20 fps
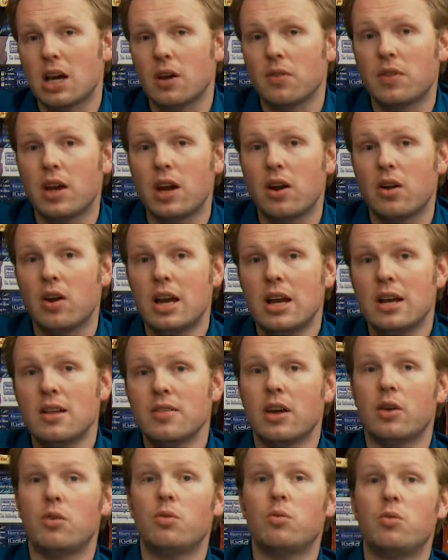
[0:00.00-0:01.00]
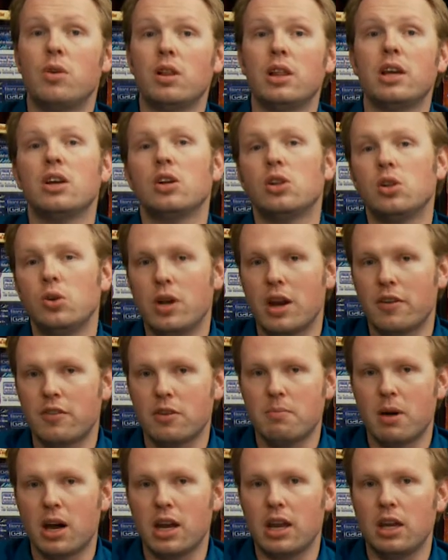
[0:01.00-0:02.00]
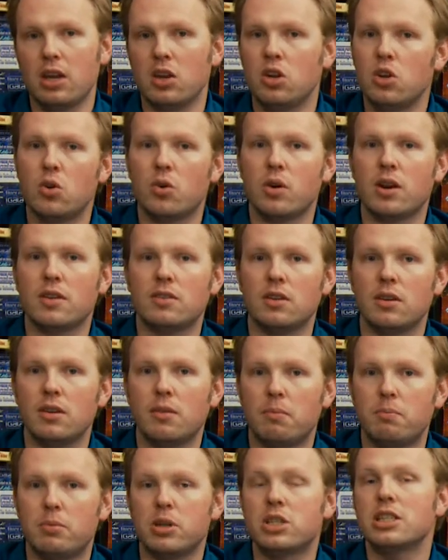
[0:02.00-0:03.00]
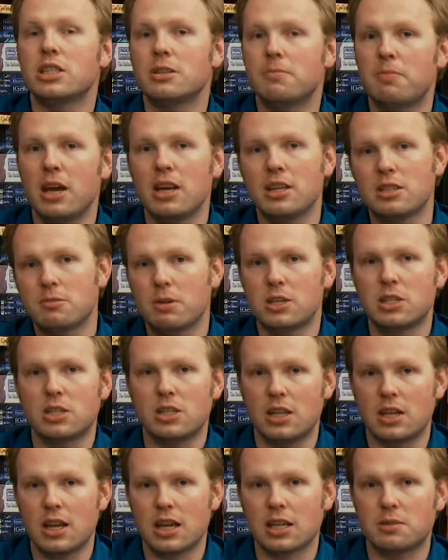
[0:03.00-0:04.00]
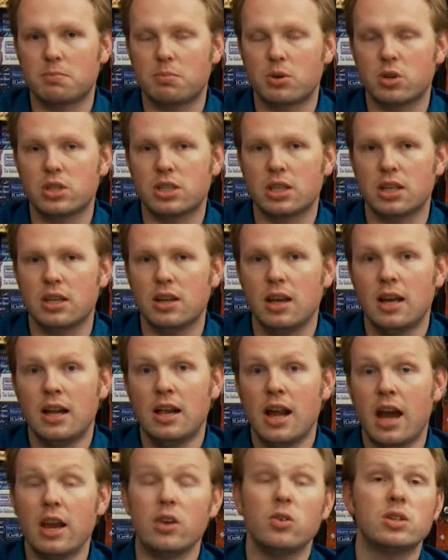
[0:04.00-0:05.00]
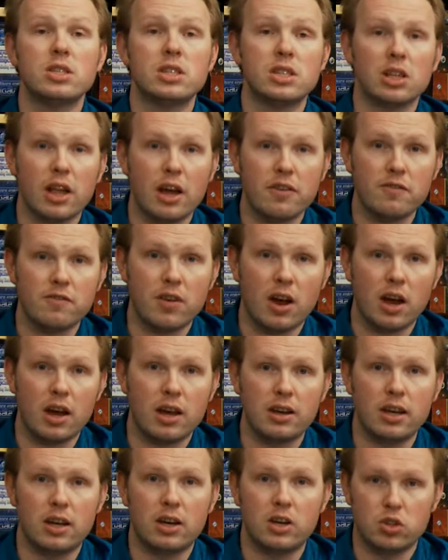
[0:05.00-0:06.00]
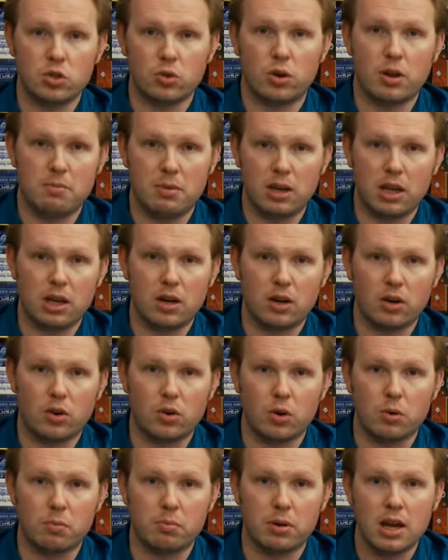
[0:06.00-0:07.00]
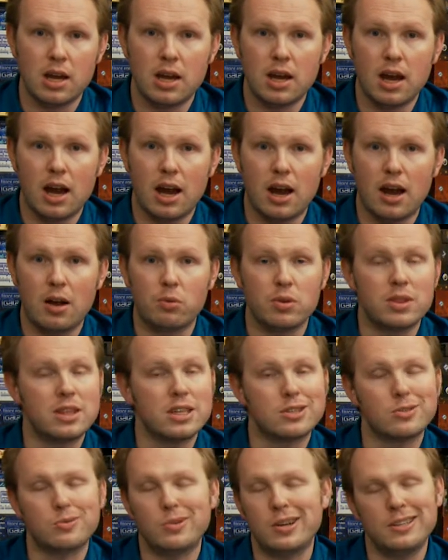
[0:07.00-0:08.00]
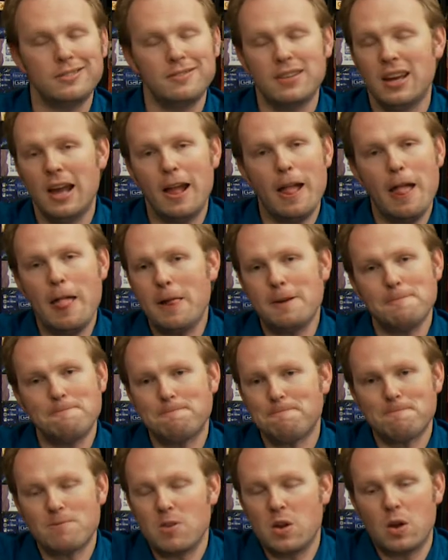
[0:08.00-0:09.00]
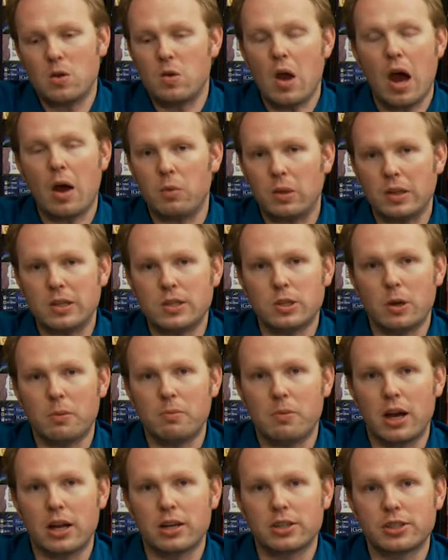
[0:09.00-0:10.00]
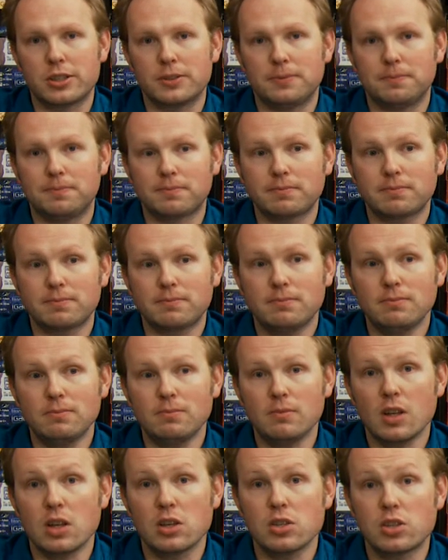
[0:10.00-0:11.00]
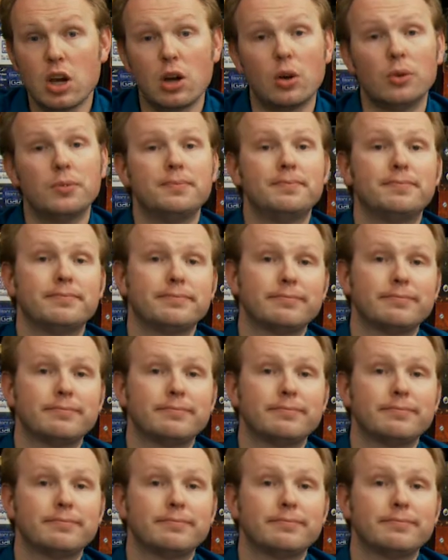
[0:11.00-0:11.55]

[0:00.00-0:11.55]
out there that really include everybody, and you don't have to participate as much as the next person, and you can still have fun and enjoy being in a group. With this one, you know, not really so much. So,